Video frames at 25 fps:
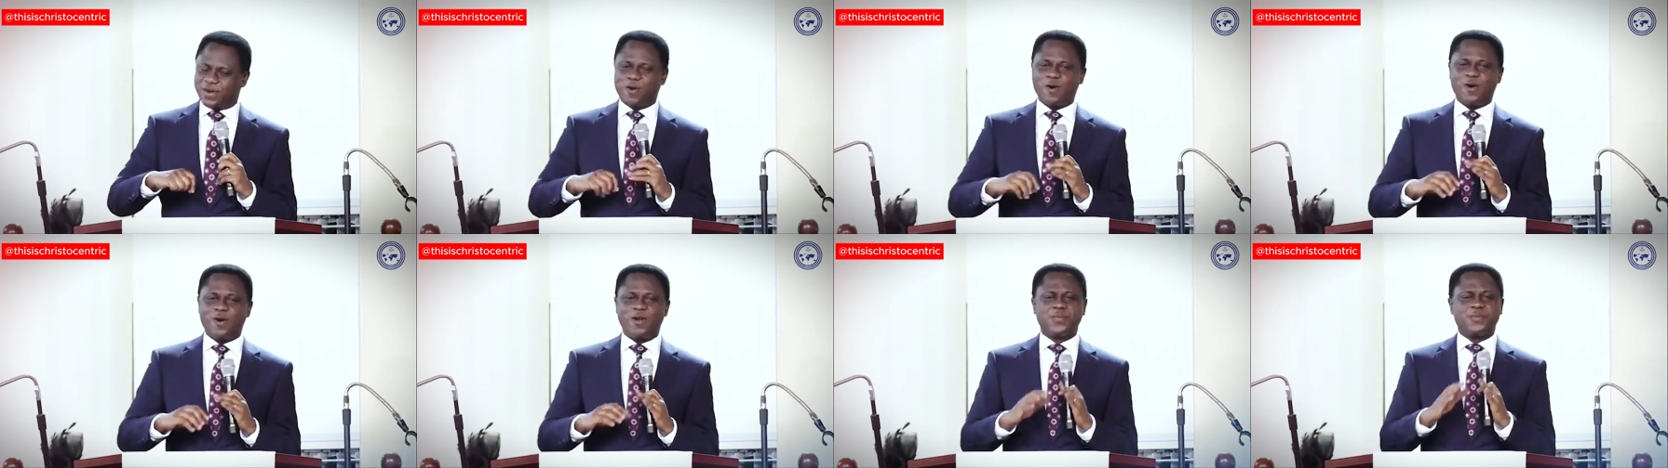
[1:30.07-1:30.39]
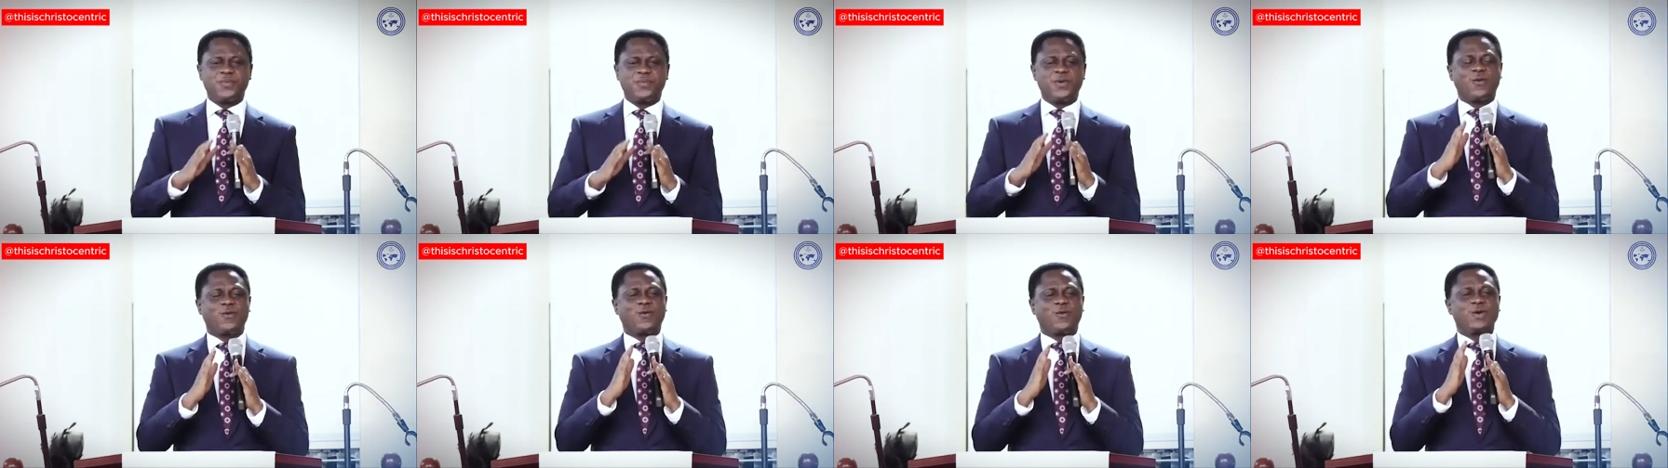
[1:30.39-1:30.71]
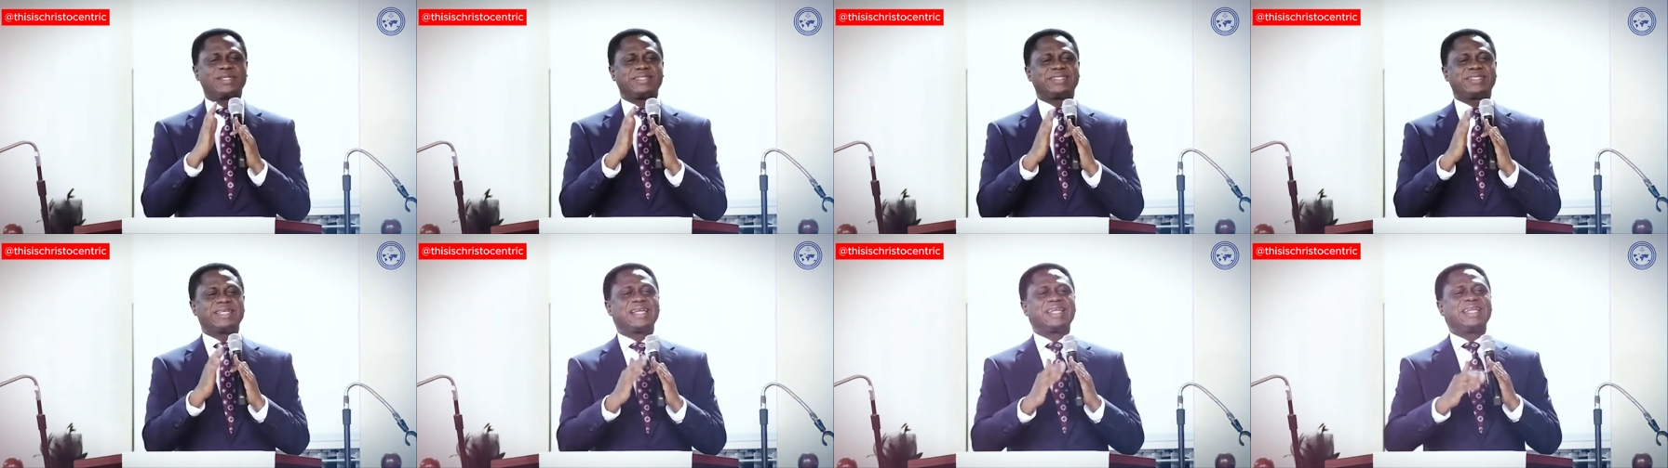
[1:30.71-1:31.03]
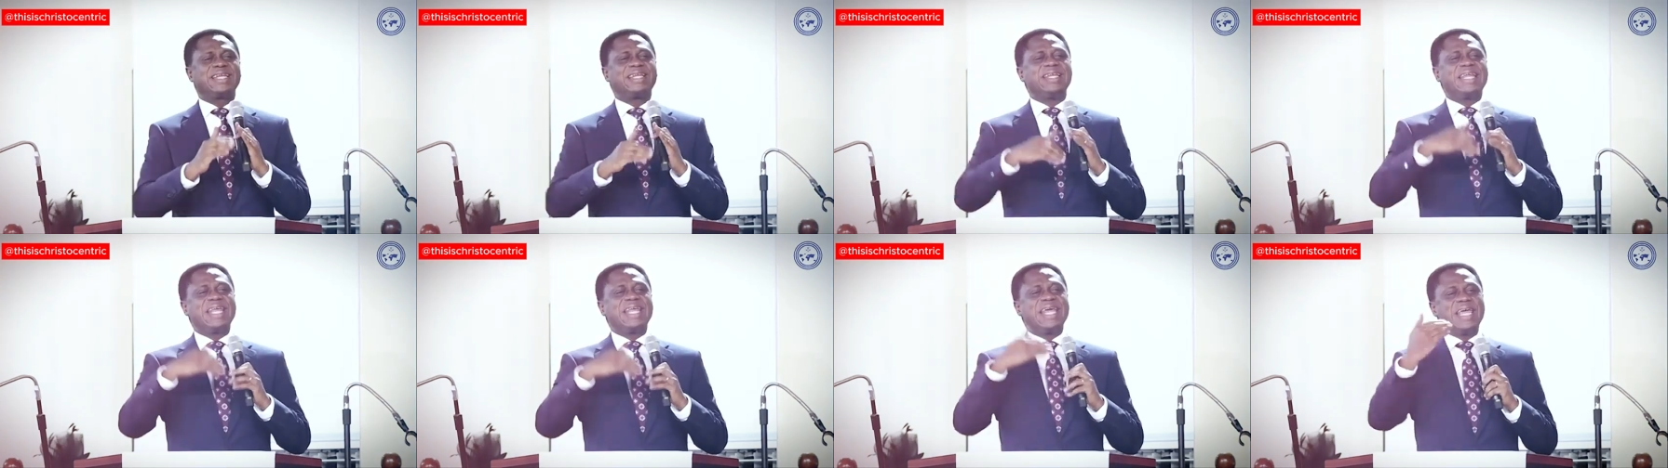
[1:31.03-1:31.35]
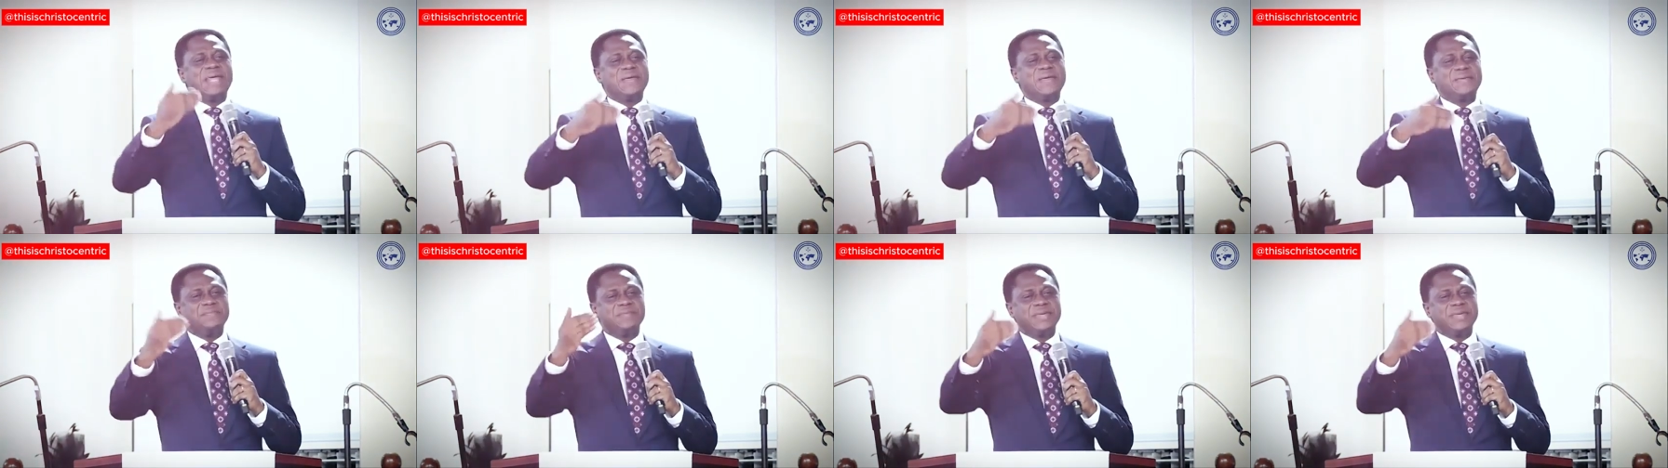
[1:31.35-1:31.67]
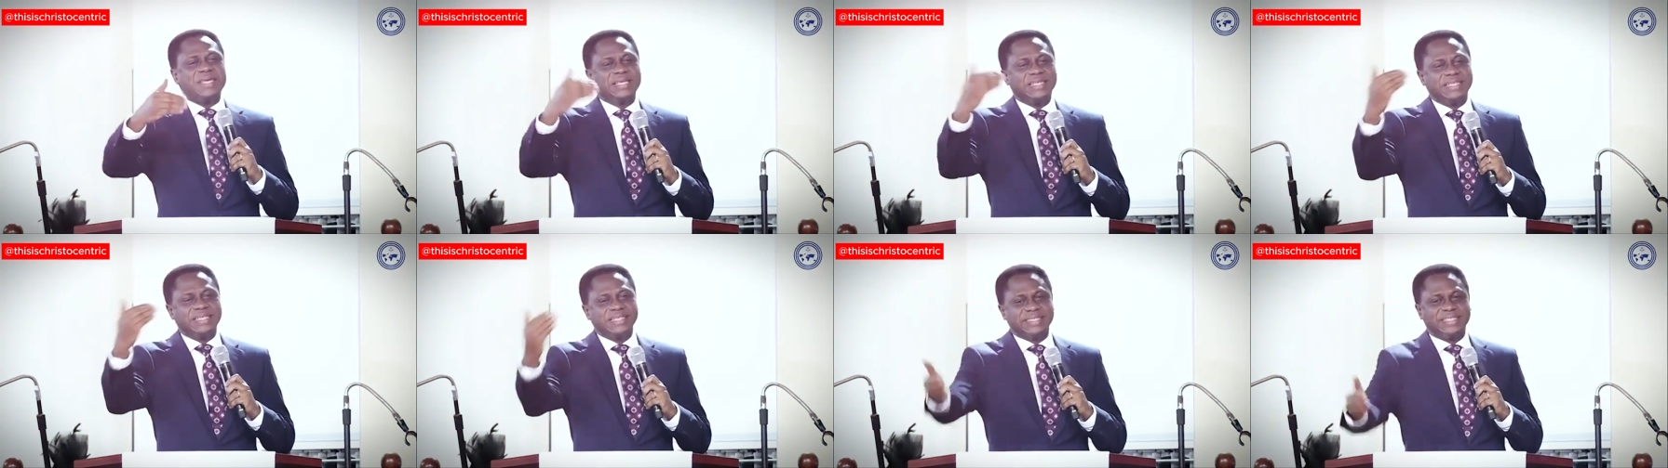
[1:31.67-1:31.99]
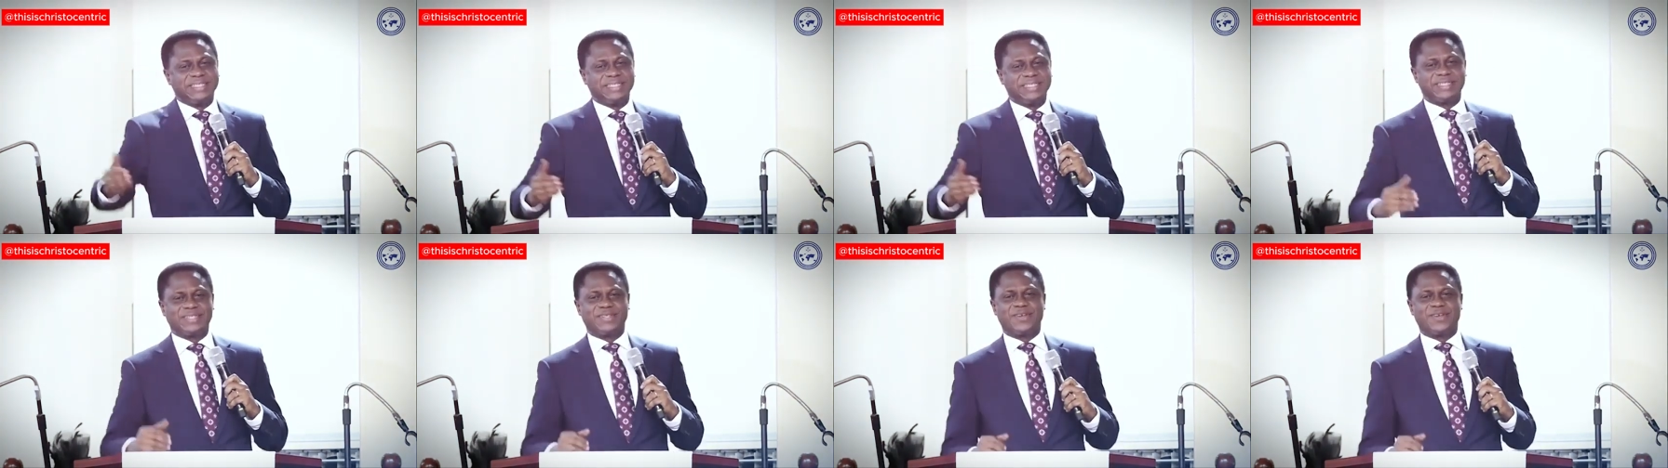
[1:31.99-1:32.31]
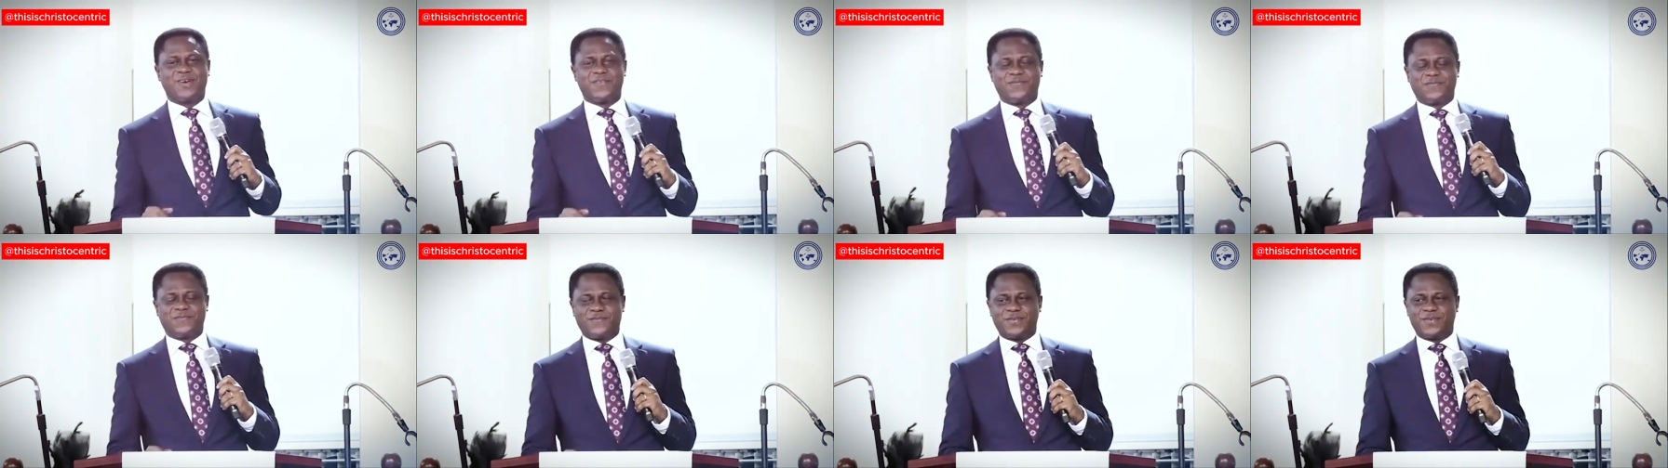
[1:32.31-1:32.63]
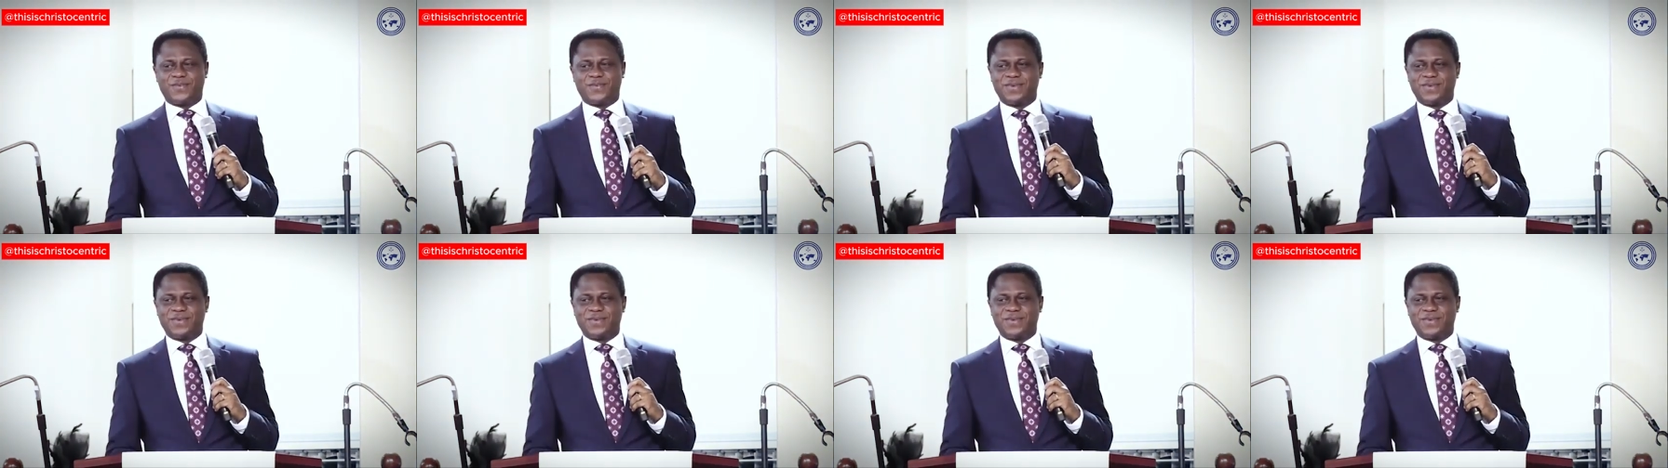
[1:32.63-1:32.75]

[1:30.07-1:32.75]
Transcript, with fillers: God bequeathed naming of